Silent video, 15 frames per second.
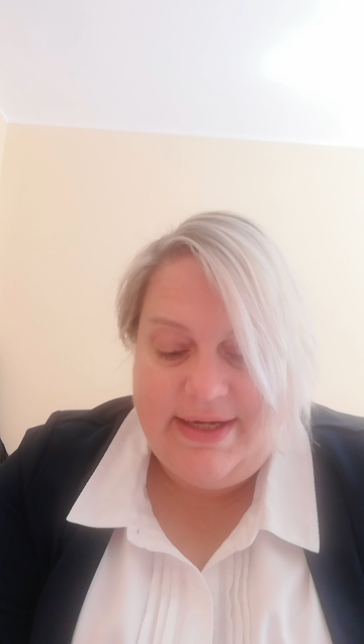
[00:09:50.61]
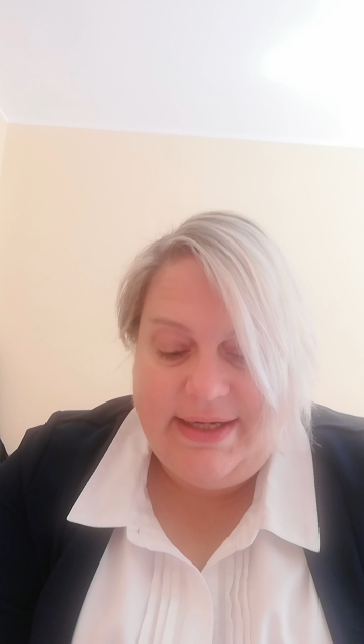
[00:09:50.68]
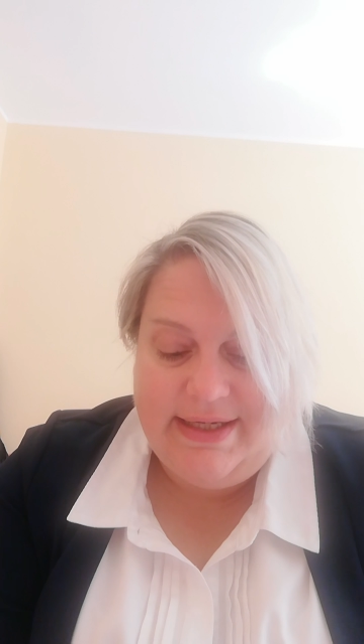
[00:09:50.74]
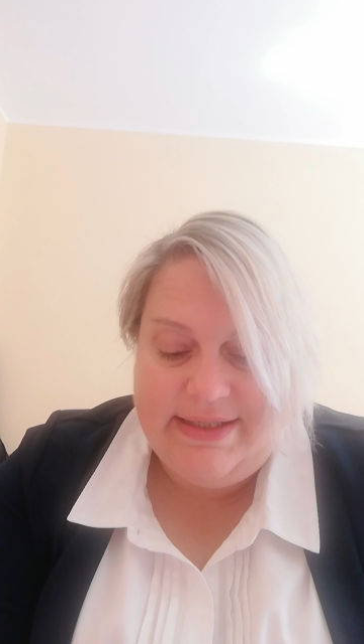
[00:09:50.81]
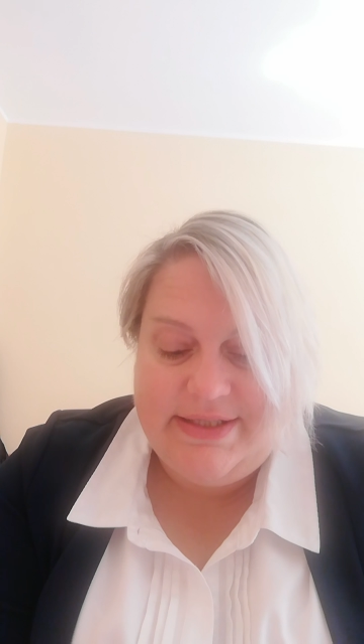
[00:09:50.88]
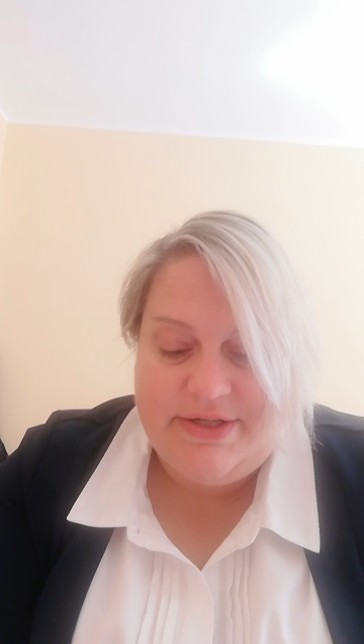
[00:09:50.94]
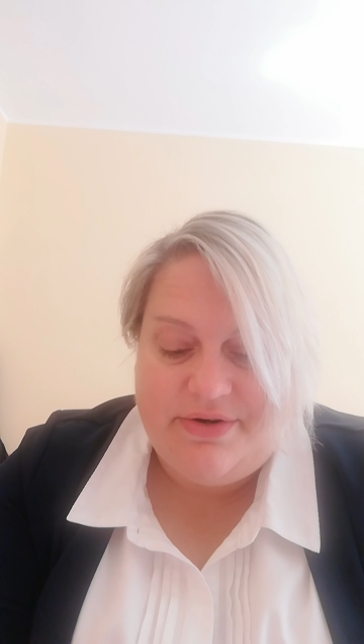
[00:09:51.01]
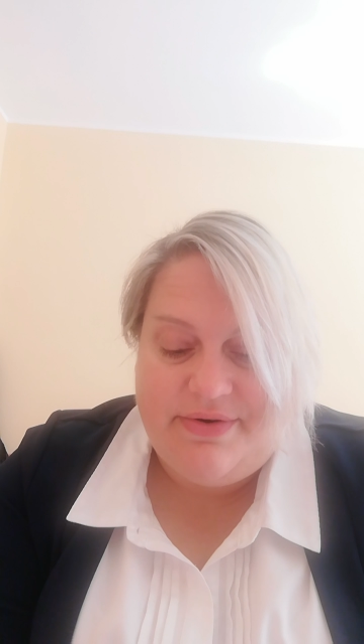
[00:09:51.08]

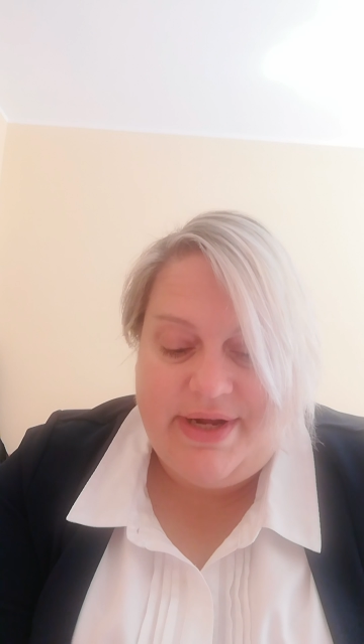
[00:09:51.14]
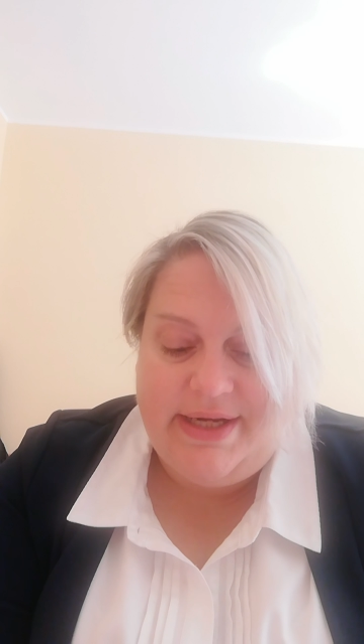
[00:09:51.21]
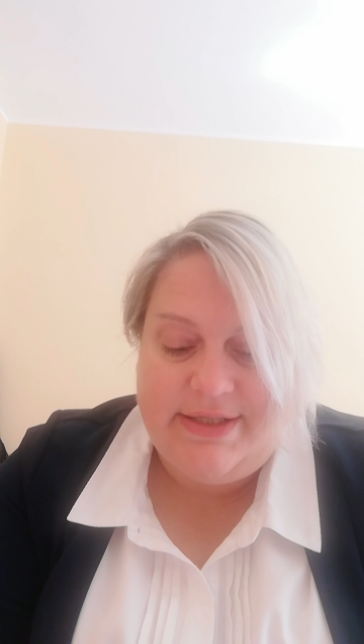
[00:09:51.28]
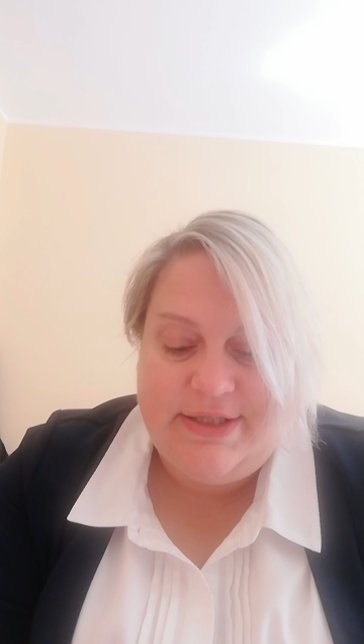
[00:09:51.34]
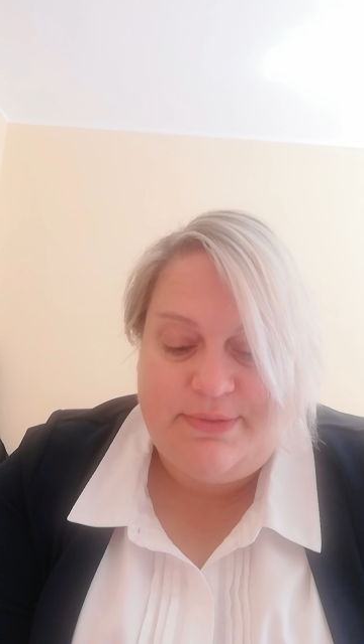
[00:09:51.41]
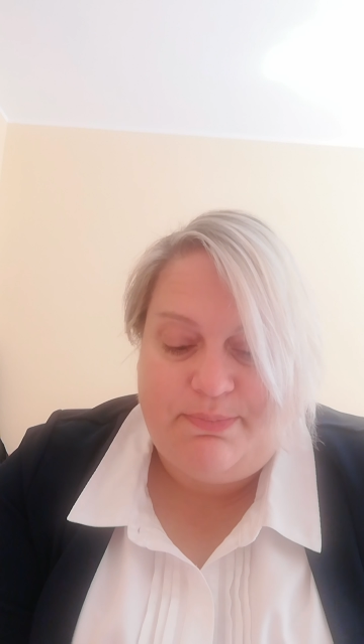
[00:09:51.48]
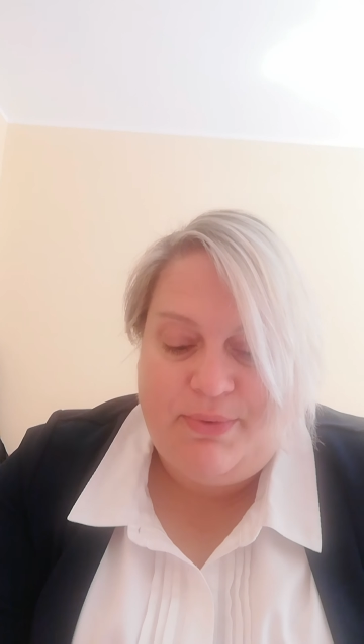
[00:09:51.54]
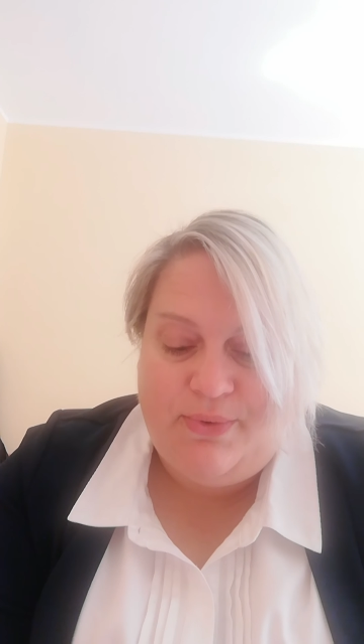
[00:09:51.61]
it's a great
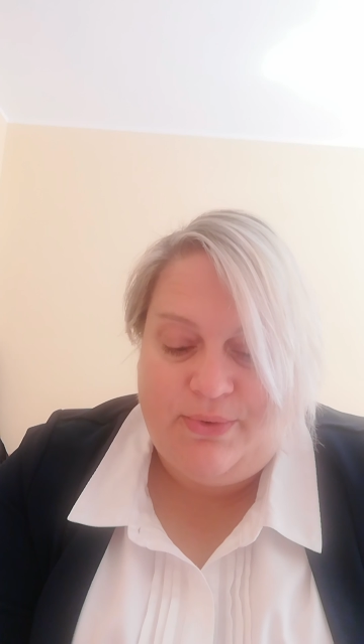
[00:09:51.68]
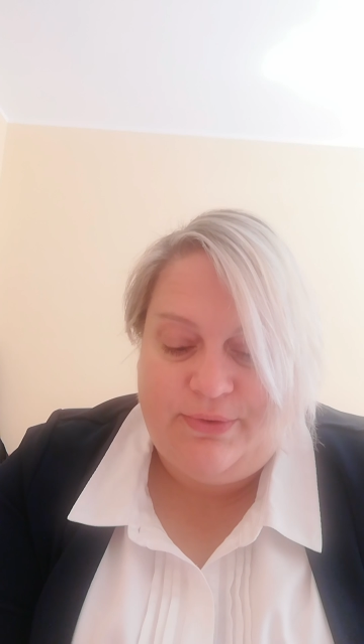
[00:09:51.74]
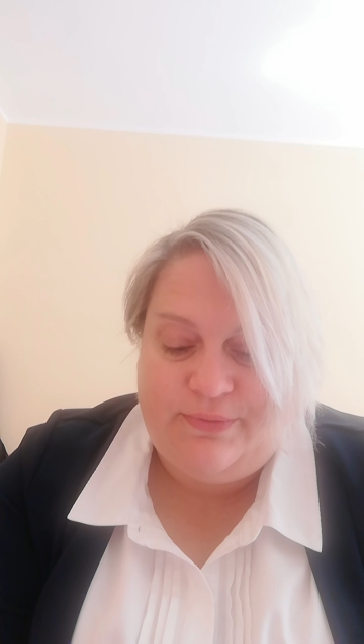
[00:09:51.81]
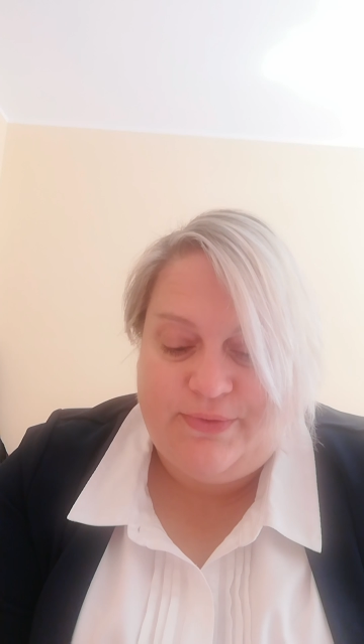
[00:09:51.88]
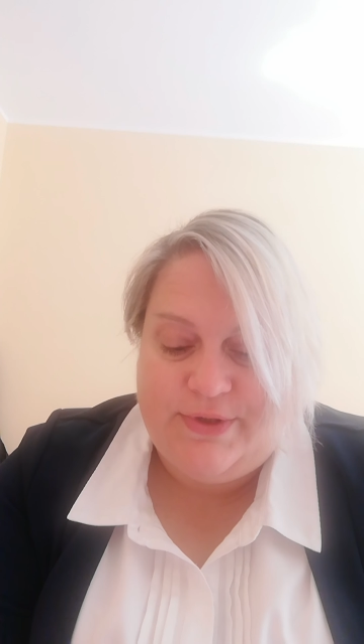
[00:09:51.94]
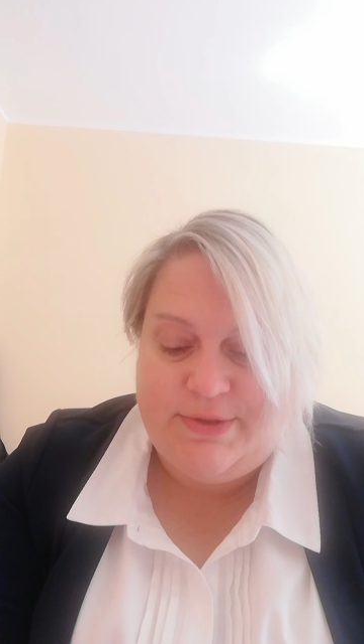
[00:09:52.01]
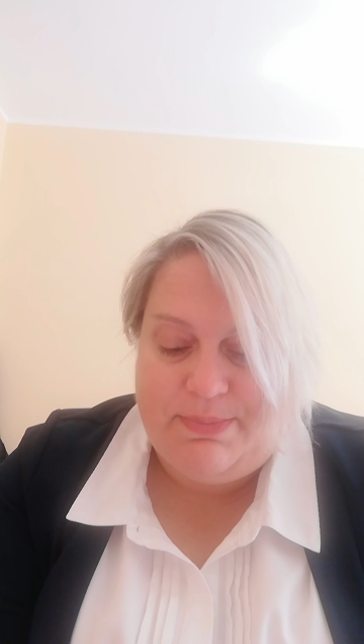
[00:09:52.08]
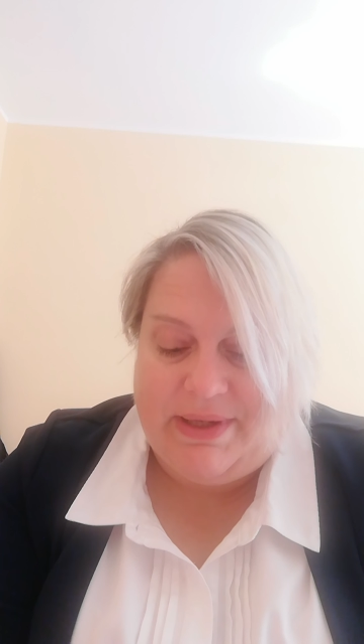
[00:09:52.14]
sport
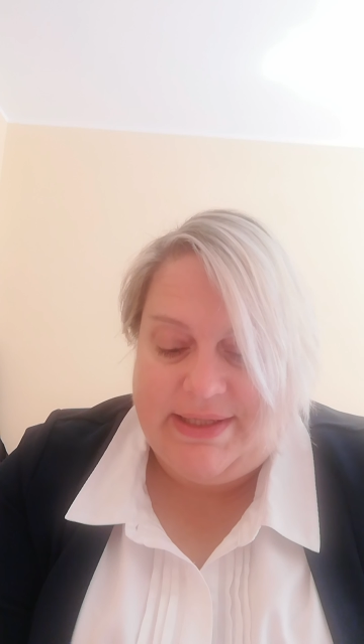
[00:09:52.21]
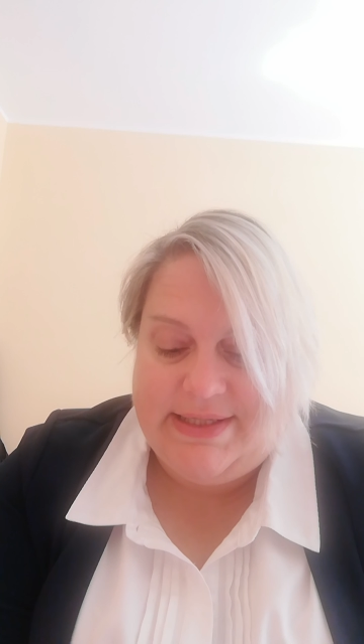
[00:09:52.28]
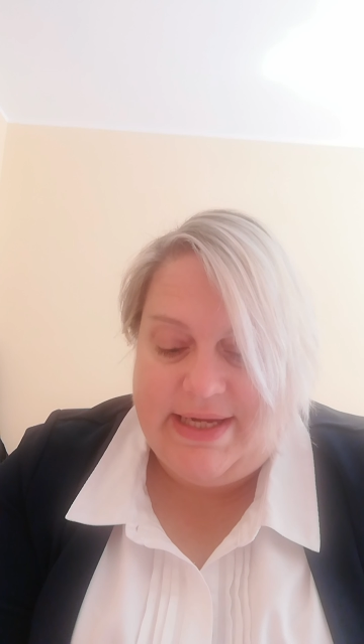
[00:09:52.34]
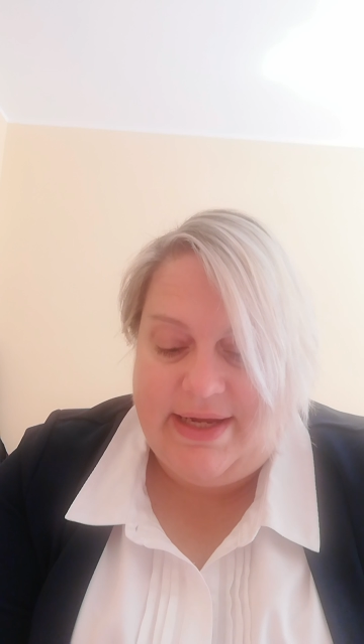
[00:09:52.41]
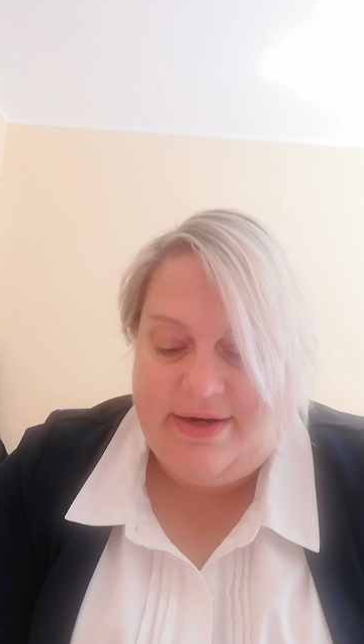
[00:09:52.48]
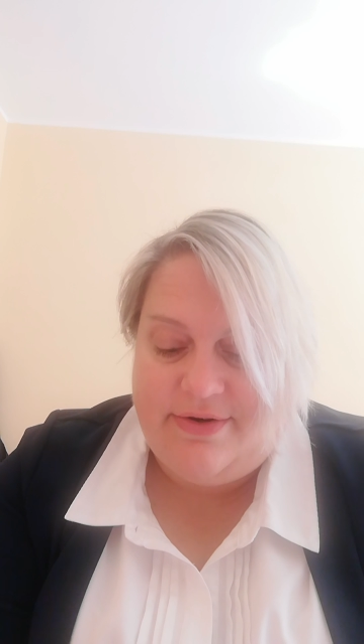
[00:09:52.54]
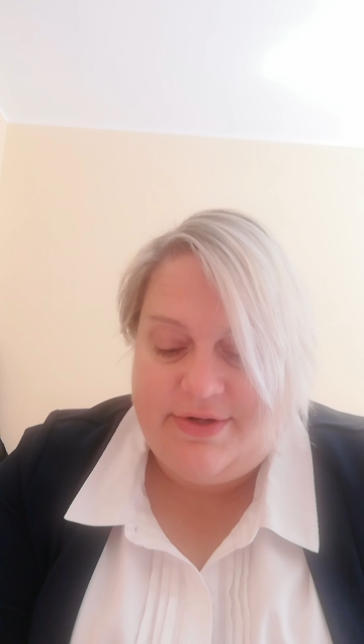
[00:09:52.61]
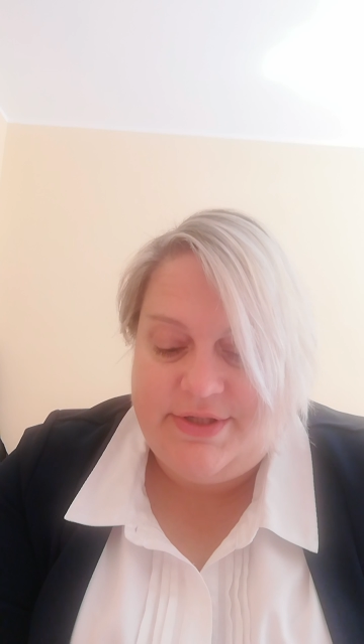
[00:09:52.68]
for
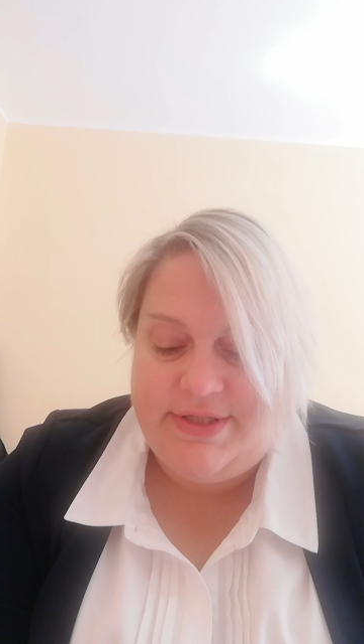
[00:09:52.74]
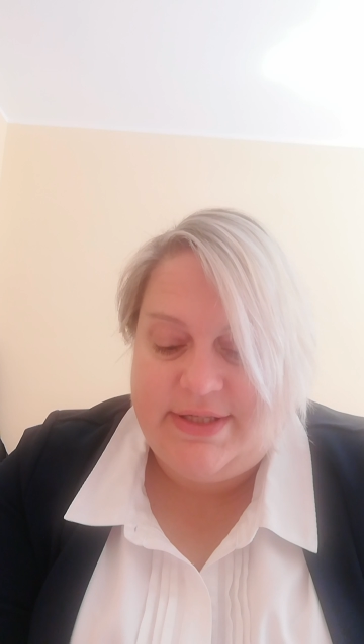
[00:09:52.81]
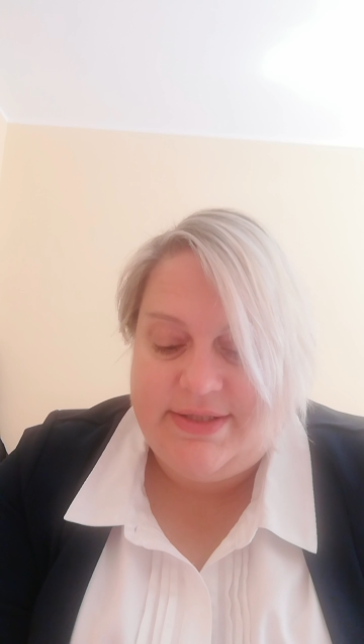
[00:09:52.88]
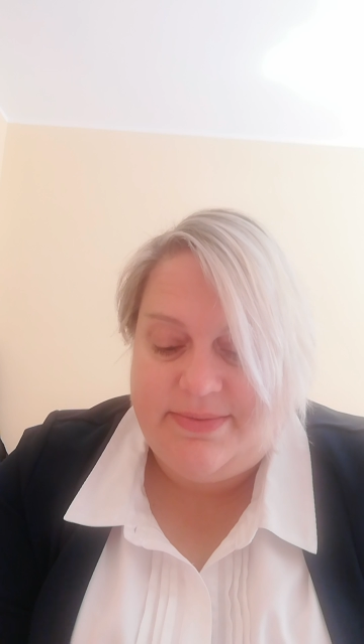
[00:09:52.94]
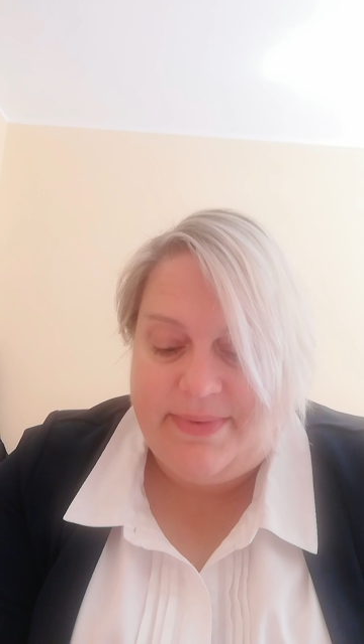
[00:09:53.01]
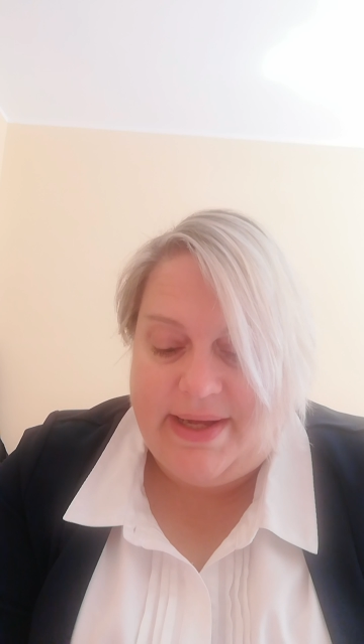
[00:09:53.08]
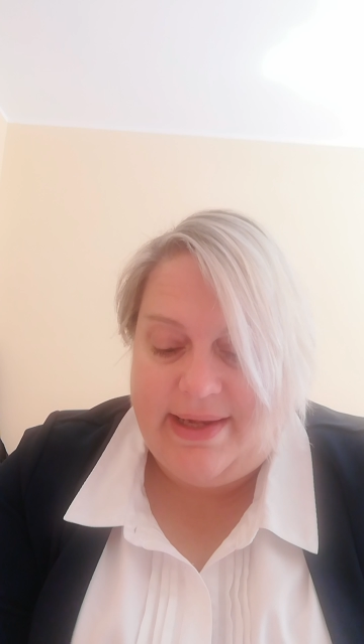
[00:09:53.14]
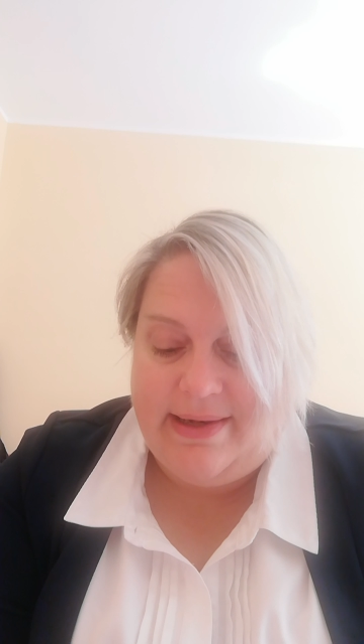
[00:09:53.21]
spectators as
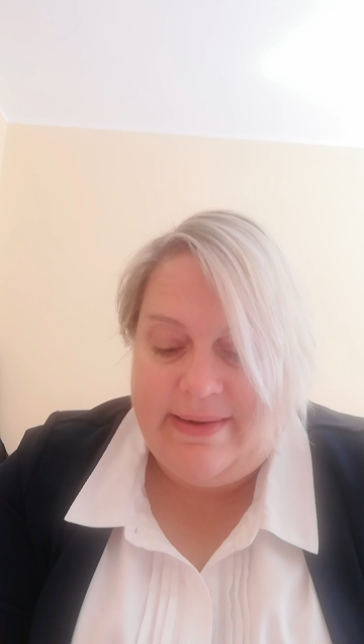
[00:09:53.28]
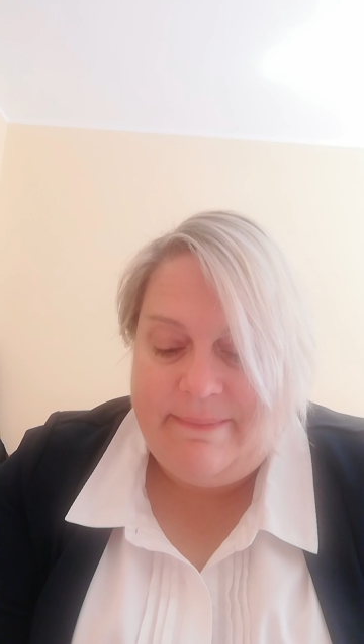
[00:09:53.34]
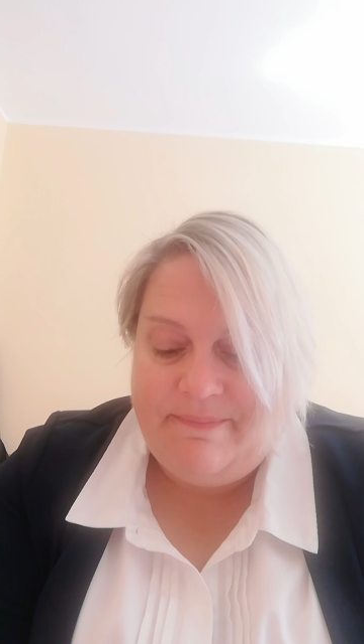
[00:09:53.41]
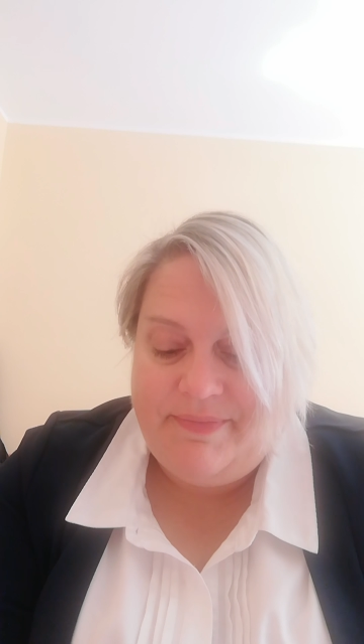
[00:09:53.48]
well,